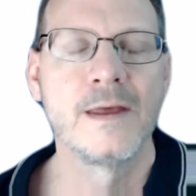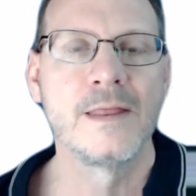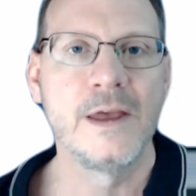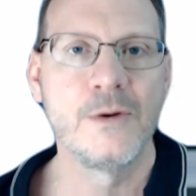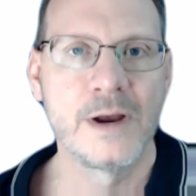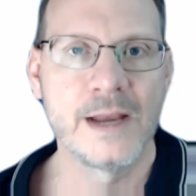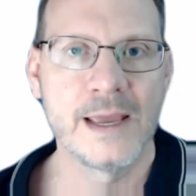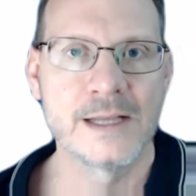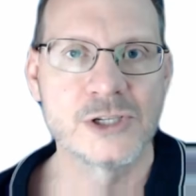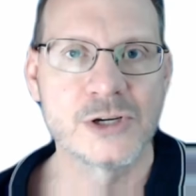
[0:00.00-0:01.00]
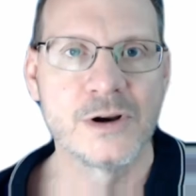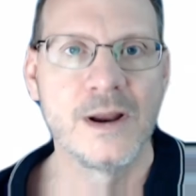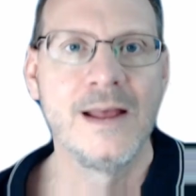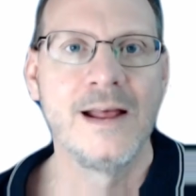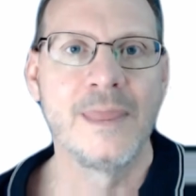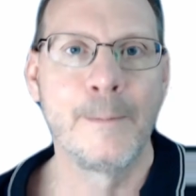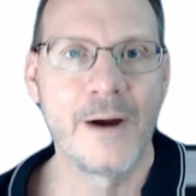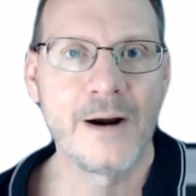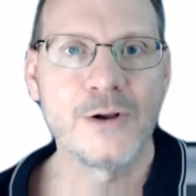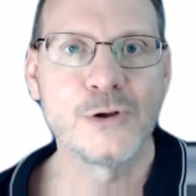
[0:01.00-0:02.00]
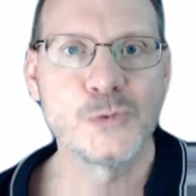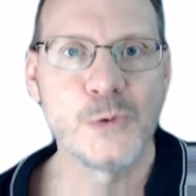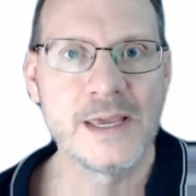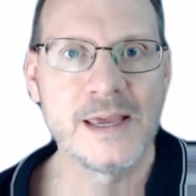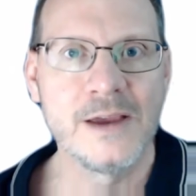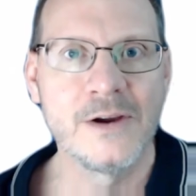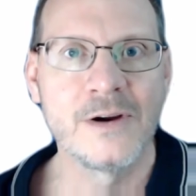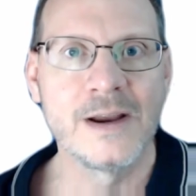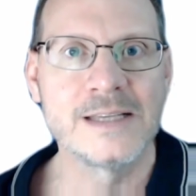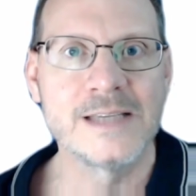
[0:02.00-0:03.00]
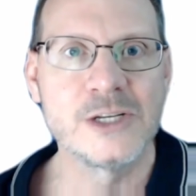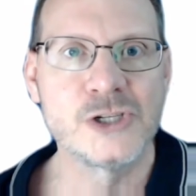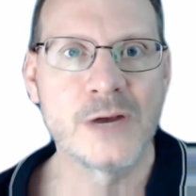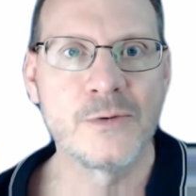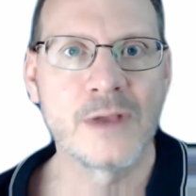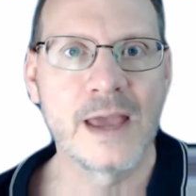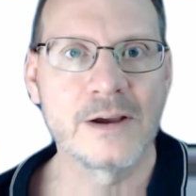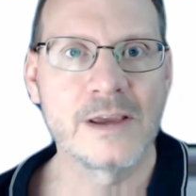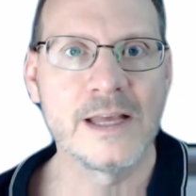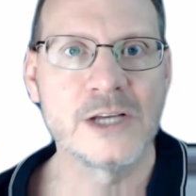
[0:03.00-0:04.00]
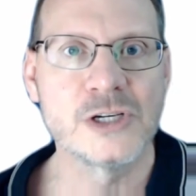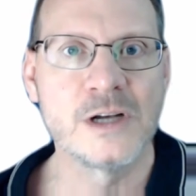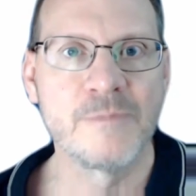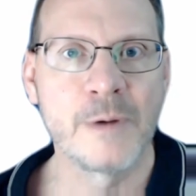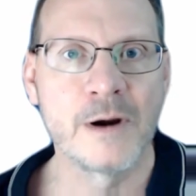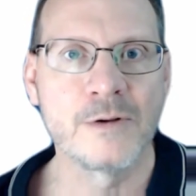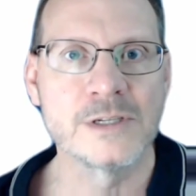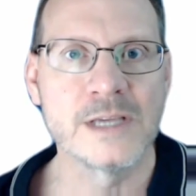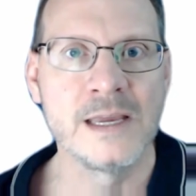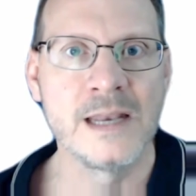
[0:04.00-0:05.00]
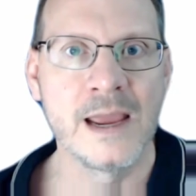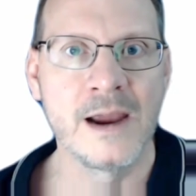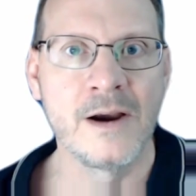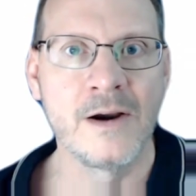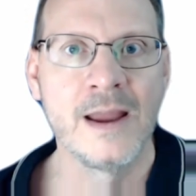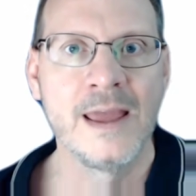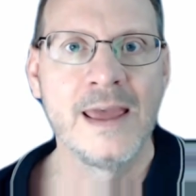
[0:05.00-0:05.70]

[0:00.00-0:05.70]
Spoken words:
They go on to answer, the particles we hear is a general calculation of particles in air.